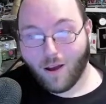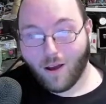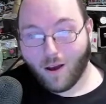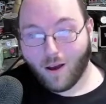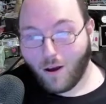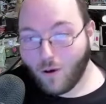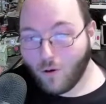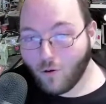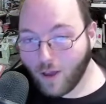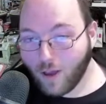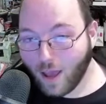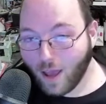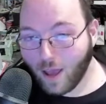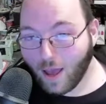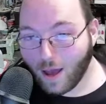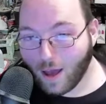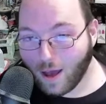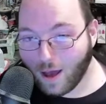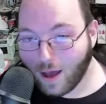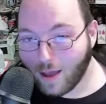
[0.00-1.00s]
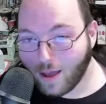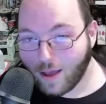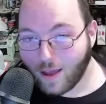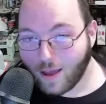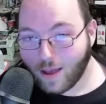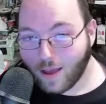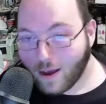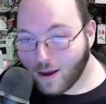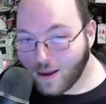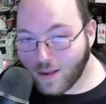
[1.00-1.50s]
Oh yeah!
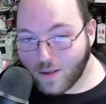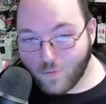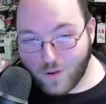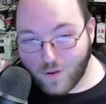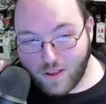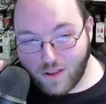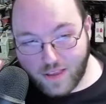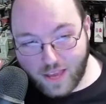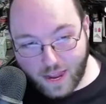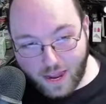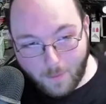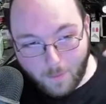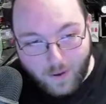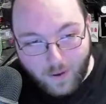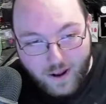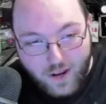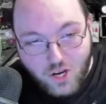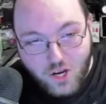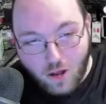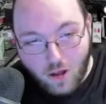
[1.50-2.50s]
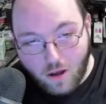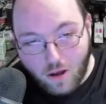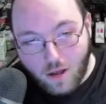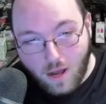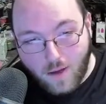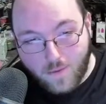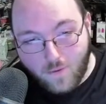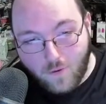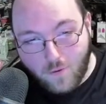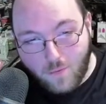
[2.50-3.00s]
Because when you take a big chunk
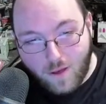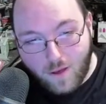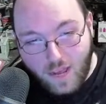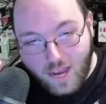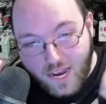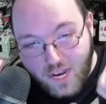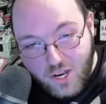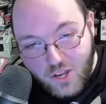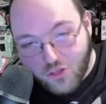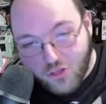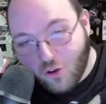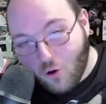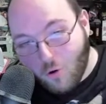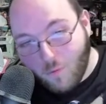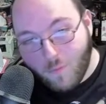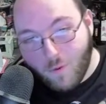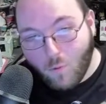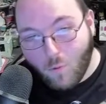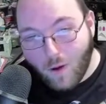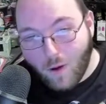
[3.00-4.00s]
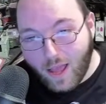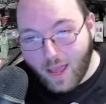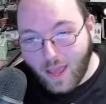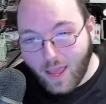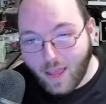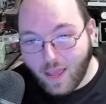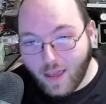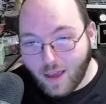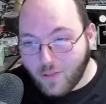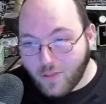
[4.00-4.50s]
of them and just throw them away,